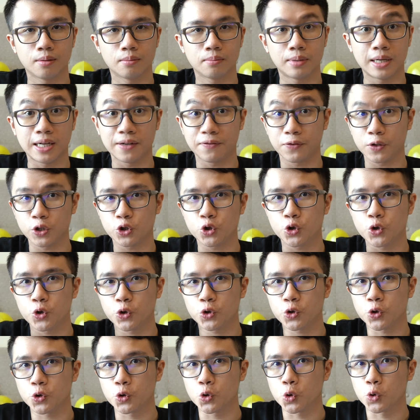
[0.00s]
But if we
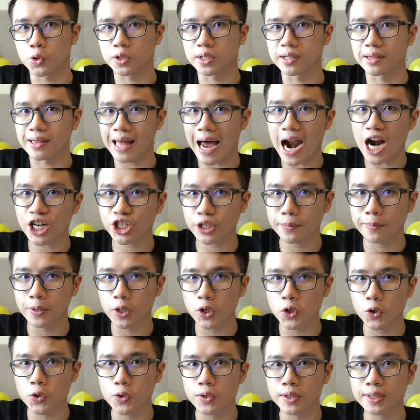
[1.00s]
choose to use larger
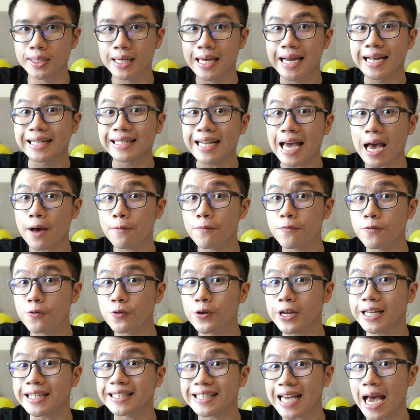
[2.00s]
balloons that have
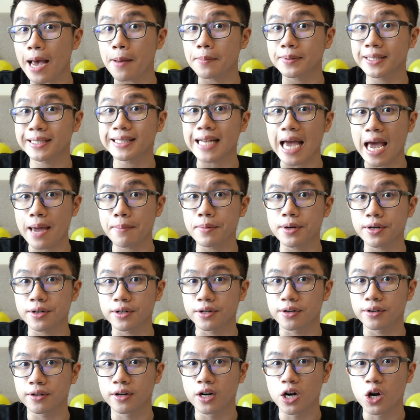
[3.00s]
three times
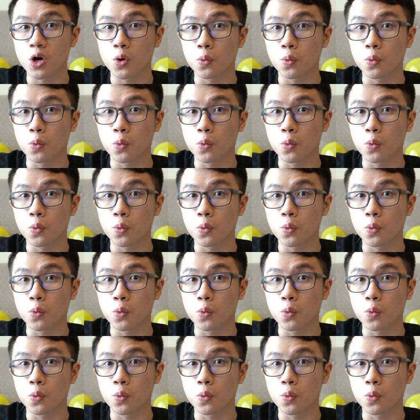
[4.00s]
diameter,